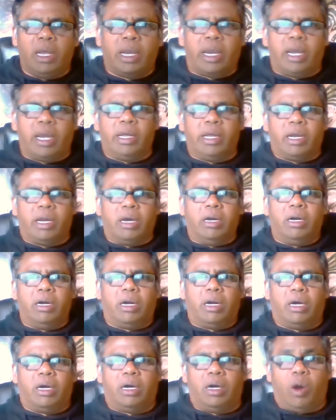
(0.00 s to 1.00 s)

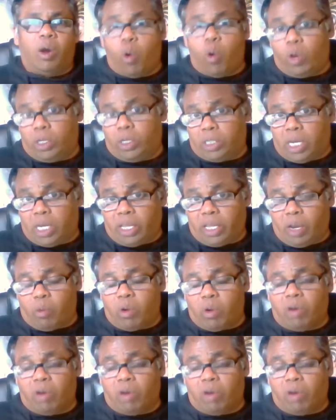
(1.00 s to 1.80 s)
Khedekar, who is, I think,